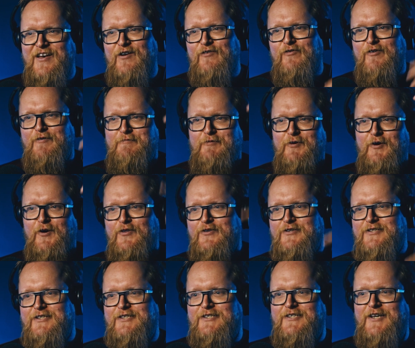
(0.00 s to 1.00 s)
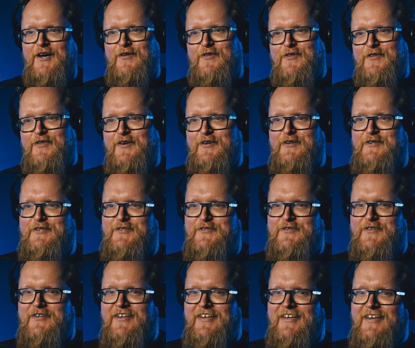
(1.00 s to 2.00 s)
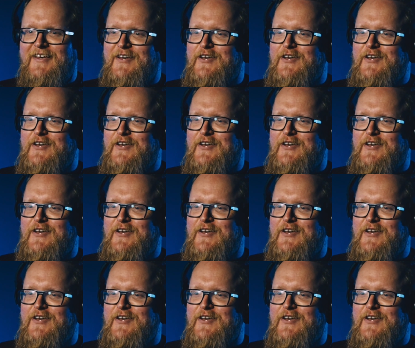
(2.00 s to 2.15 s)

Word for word: From north to south of the country.